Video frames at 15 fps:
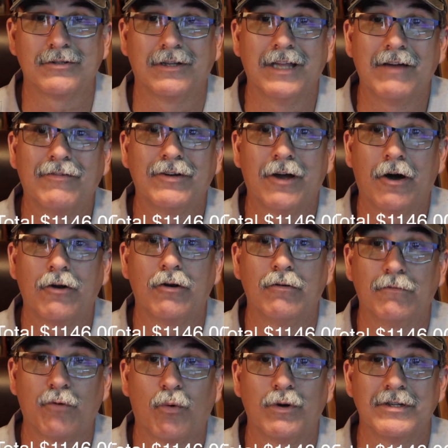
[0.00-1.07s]
is
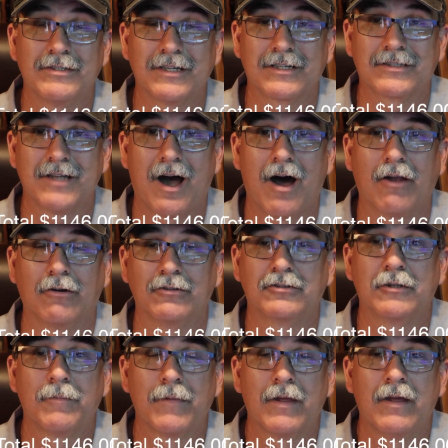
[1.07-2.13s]

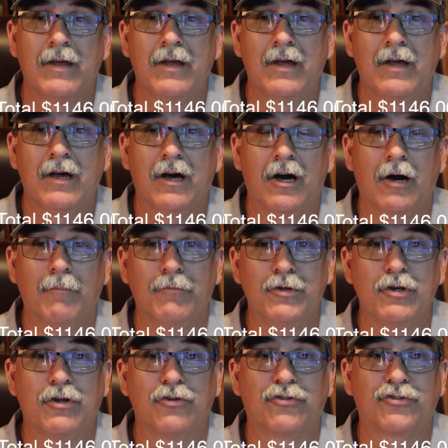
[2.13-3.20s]
$1,146.
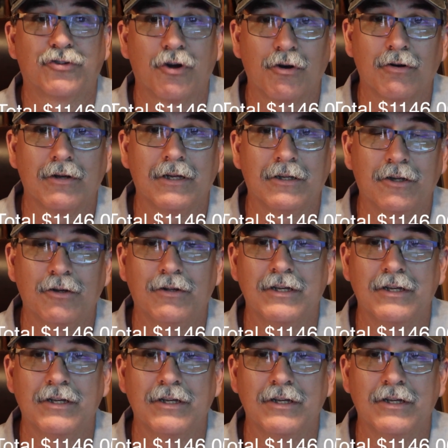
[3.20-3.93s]
You could certainly do